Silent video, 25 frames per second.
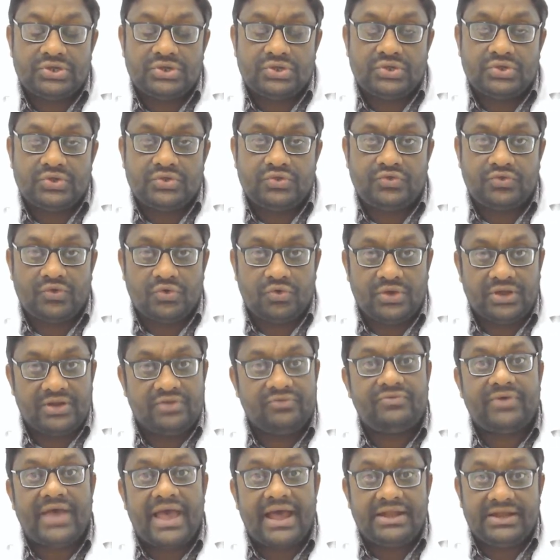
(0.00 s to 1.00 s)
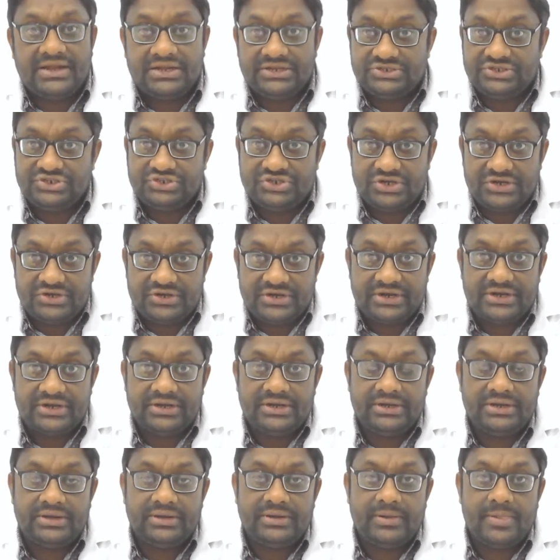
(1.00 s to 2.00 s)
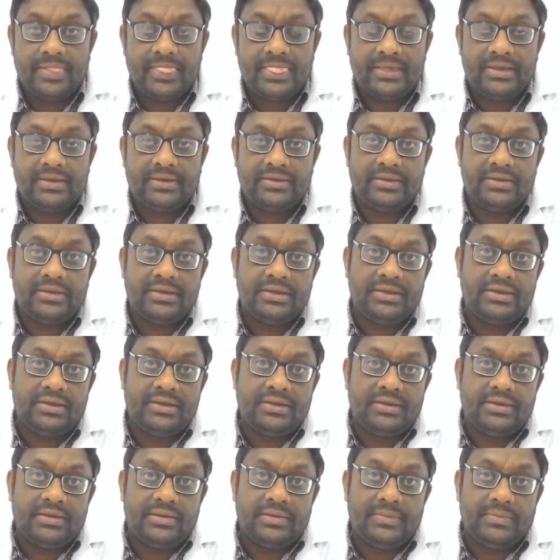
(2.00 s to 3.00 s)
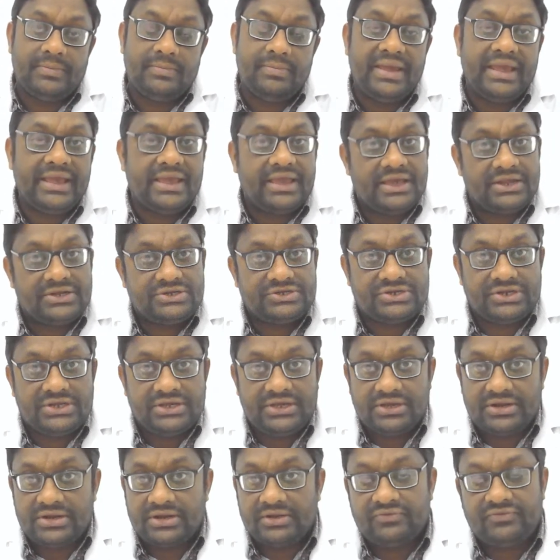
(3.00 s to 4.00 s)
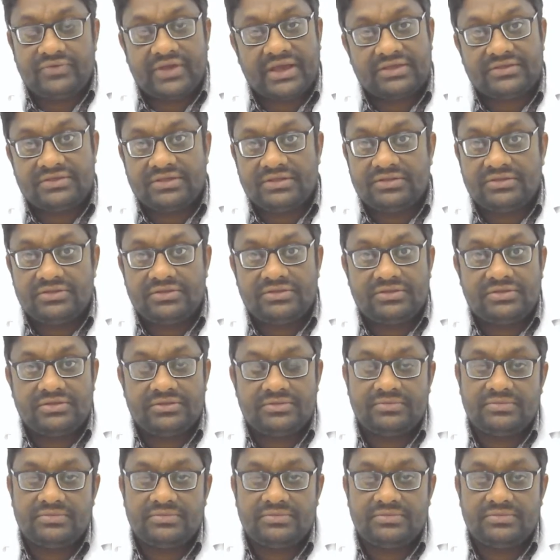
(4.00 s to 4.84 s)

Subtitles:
So infant and children may get ear infections.